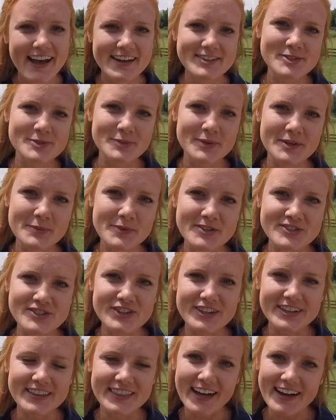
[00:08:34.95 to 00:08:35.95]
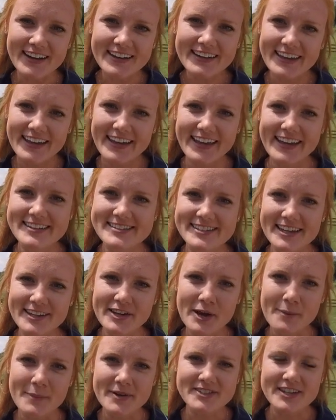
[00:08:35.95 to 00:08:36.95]
Just wanted to wish you good luck and tell
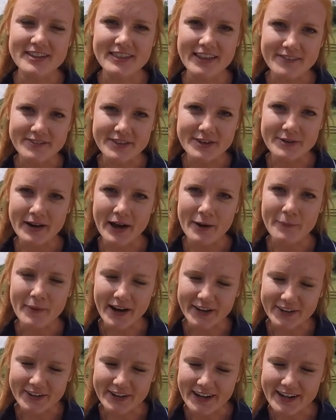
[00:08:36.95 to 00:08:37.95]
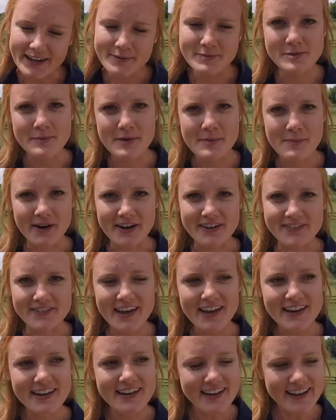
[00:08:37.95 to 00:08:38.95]
you how much I love you and how honored I am to be a part of
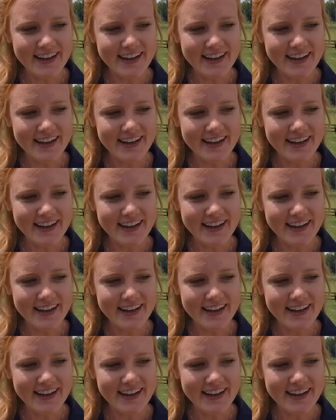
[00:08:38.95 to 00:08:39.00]
it.